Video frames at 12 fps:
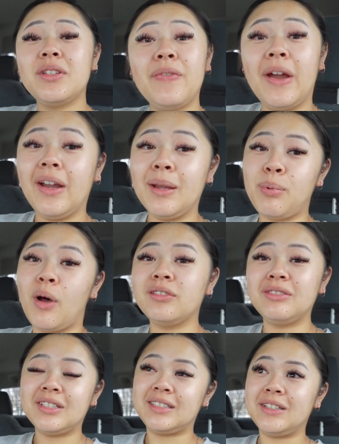a very
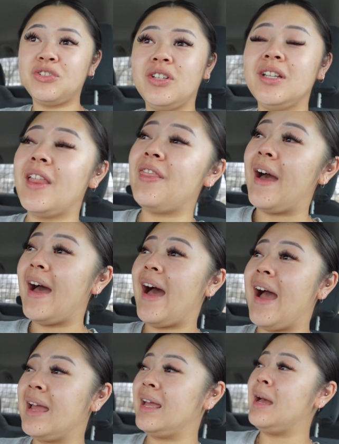impulsive decision that
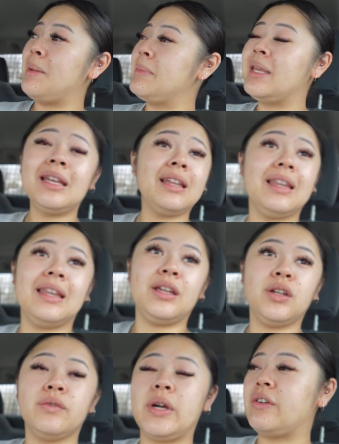I
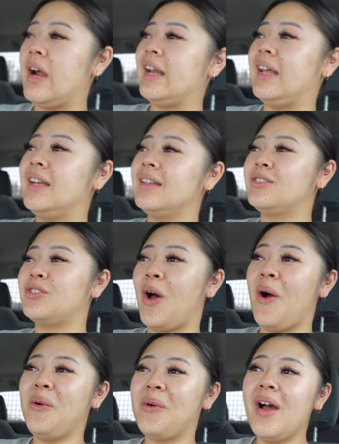immediately regretted.
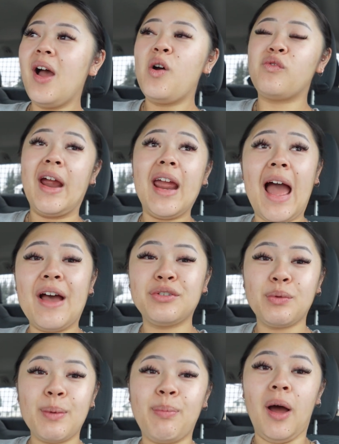So right after
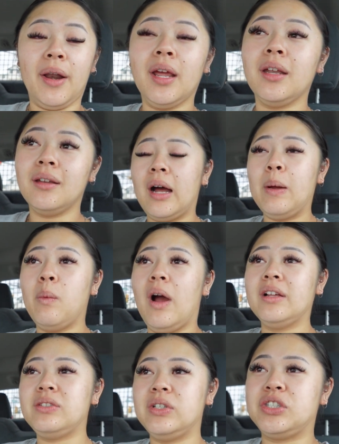we bought it, I
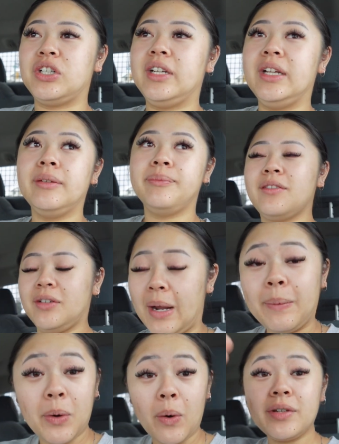wanted to return it. So
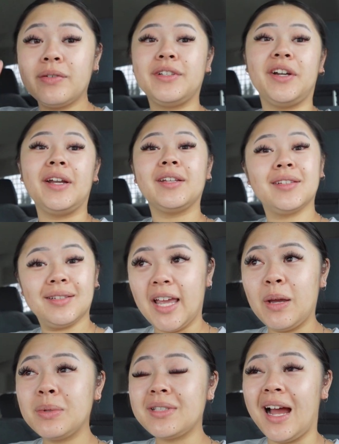now we're going to return it. It was